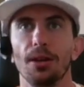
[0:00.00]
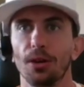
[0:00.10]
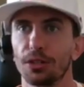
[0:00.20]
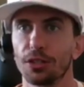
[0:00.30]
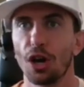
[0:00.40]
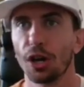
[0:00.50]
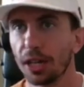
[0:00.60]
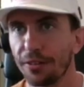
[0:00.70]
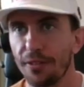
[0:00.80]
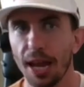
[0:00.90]
or
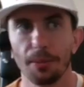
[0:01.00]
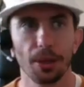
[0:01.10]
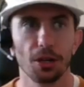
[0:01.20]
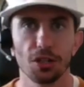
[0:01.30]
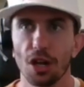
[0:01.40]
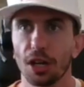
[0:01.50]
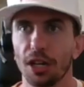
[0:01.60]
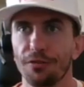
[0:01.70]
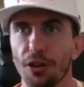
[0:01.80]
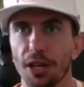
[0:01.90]
talking to family or talking
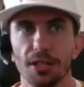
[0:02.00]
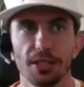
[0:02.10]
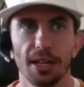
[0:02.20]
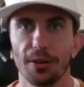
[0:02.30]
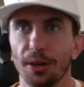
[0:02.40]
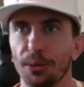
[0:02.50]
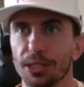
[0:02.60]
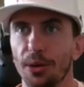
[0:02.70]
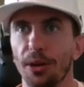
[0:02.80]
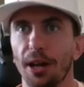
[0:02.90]
to friends and hearing what's
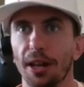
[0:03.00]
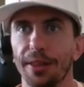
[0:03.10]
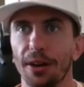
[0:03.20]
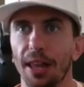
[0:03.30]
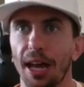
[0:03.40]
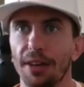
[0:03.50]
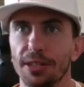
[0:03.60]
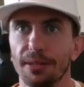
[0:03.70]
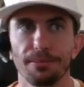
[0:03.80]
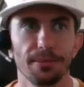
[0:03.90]
going on in their lives
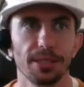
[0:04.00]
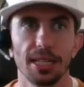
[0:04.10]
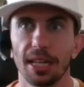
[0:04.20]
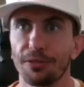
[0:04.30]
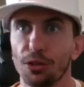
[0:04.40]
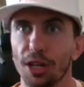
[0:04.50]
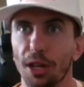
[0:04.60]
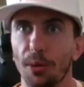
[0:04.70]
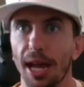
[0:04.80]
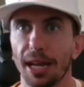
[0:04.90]
and seeing if there's any
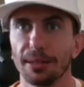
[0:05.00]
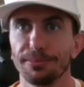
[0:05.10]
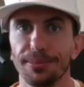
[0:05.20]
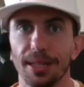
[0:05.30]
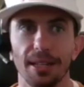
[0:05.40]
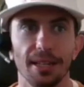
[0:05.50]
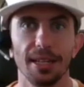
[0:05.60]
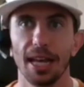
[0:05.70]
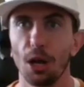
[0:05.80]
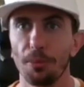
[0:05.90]
way I can
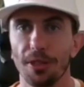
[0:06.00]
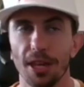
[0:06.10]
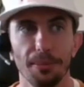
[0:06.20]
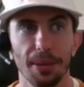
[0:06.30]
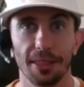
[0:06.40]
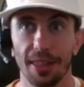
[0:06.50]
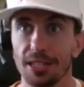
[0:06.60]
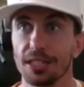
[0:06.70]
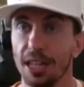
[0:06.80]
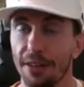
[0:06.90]
help them. Like
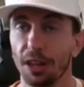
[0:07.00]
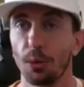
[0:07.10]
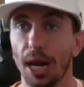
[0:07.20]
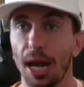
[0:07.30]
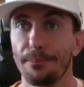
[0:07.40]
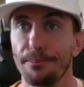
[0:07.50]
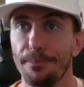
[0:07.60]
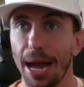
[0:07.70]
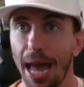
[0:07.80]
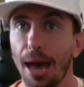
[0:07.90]
that's definitely when I'm
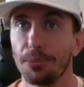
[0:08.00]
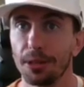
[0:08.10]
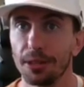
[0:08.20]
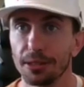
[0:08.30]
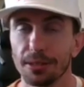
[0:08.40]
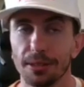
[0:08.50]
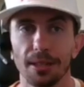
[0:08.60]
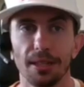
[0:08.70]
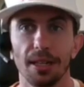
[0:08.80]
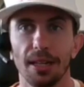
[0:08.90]
my happiest.
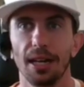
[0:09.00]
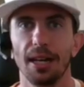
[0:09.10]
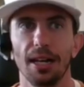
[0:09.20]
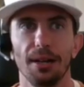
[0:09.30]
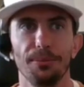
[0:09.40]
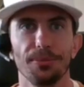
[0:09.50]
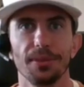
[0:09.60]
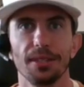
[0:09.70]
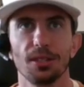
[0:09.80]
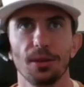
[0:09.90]
Um,
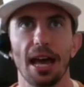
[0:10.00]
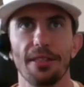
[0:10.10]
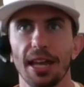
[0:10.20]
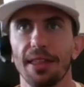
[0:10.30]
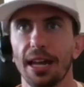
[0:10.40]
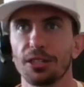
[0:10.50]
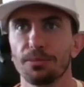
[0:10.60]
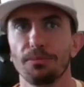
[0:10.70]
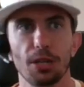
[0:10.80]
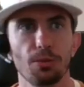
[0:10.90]
so yeah, I think
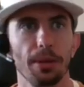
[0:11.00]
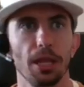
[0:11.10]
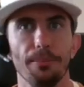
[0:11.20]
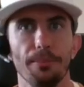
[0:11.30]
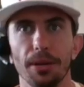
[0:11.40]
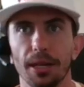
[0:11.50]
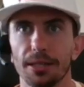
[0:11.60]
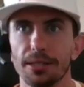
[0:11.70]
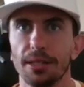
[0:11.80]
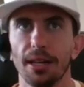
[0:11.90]
that's, that's probably the
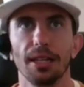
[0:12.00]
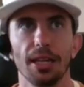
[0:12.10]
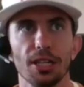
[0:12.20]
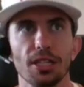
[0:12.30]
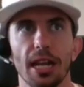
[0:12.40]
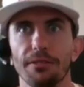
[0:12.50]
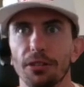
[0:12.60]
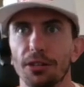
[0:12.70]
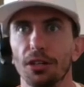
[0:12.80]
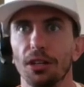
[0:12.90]
biggest uh, lesson I've
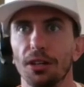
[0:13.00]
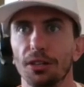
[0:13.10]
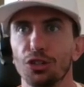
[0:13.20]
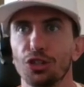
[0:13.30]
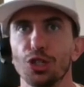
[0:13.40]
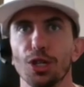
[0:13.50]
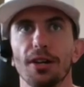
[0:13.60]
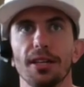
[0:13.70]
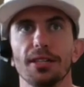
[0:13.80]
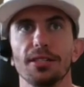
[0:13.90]
learned along this
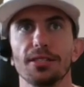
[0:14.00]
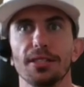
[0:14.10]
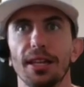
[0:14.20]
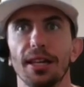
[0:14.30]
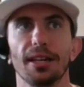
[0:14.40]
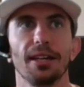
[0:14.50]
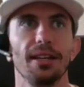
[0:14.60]
journey, is that like,